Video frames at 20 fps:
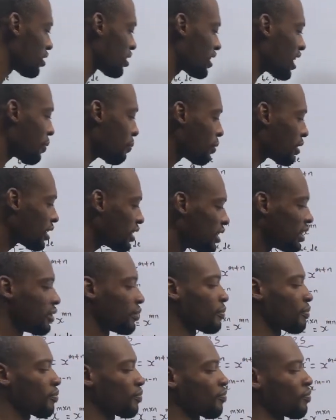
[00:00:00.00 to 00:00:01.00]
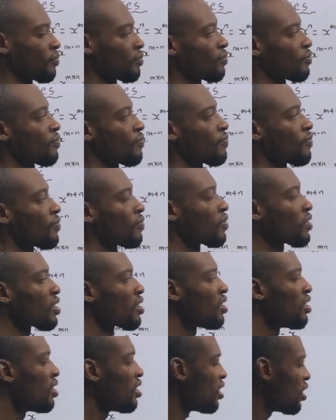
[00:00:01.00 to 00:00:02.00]
separately.
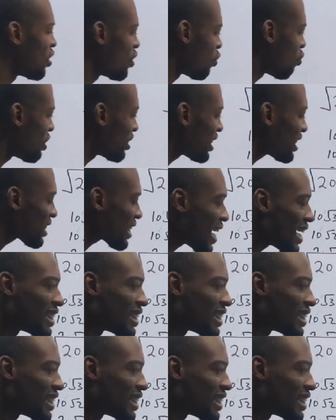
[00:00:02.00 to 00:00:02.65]
With this